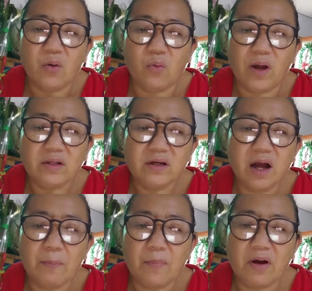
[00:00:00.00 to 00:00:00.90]
1
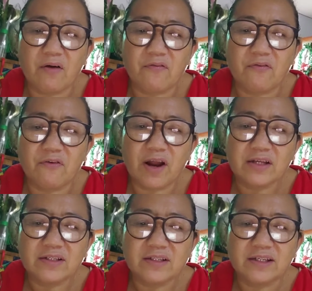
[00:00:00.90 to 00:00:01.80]
cup of
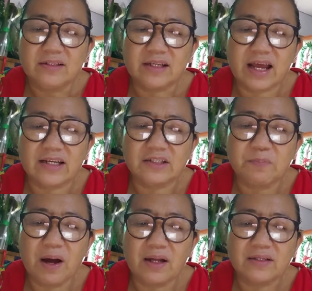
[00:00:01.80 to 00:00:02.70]
fresh
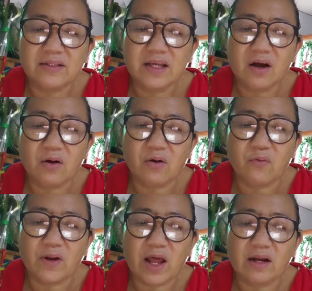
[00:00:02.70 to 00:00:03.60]
sliced pods or
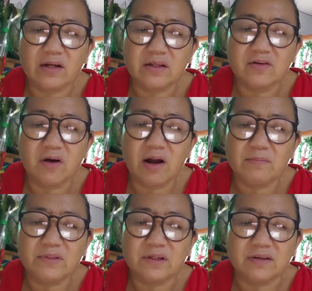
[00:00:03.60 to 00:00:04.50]
100
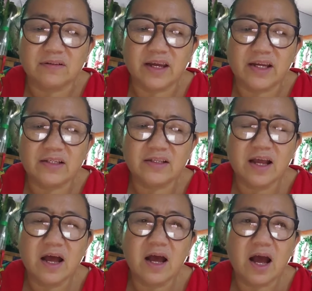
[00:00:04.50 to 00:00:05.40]
grams contains
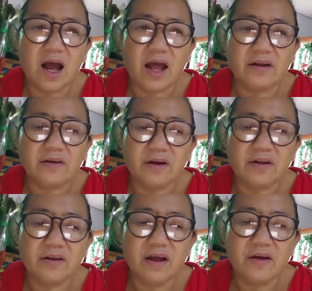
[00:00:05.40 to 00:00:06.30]

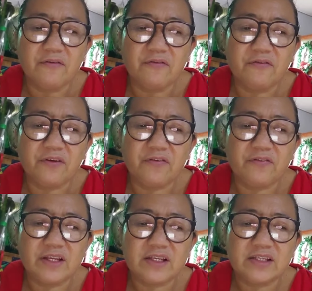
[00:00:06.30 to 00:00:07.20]

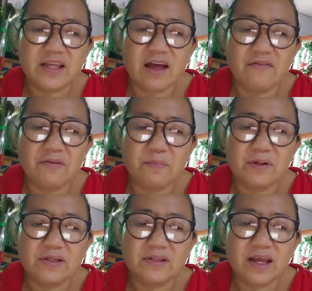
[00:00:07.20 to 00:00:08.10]

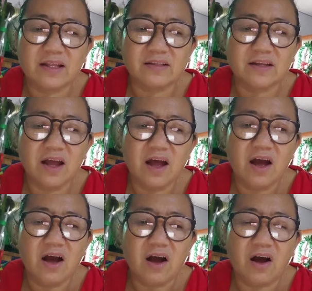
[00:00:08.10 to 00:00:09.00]
157%
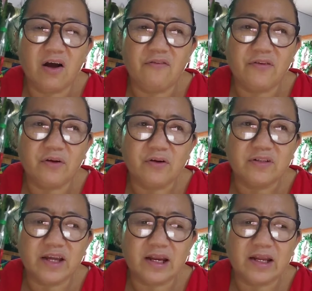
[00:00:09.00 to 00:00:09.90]
of your
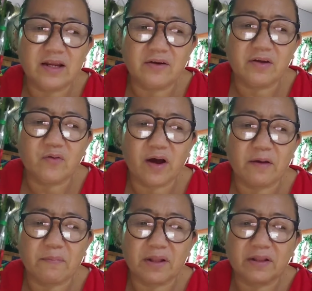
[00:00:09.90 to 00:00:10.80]
daily
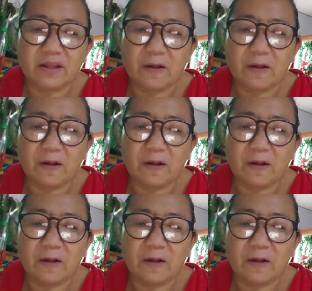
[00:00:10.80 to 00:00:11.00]
requirement.